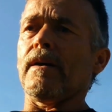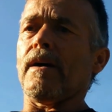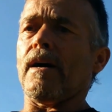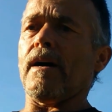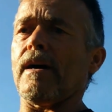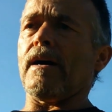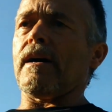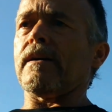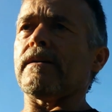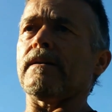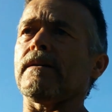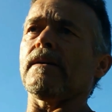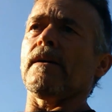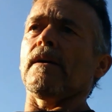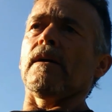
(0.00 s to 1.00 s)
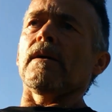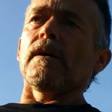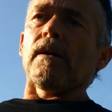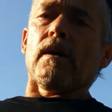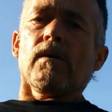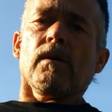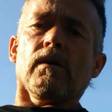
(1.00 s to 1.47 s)

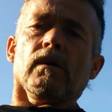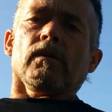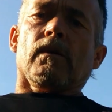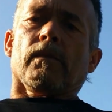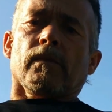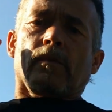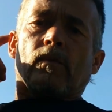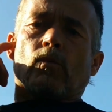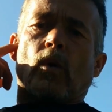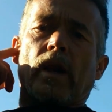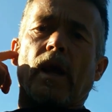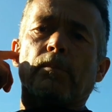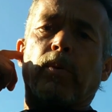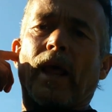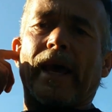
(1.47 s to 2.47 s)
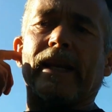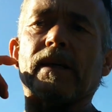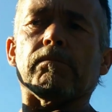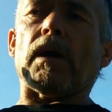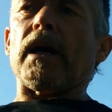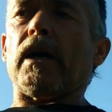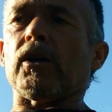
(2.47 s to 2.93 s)
When I planted
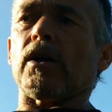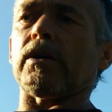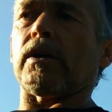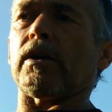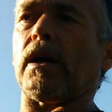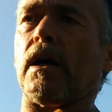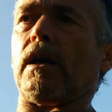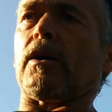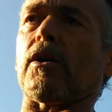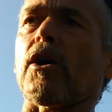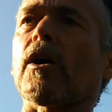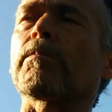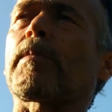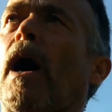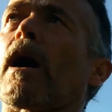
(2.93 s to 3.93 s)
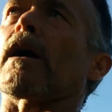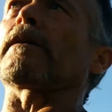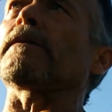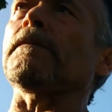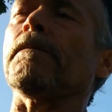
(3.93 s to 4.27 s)
my herb garden,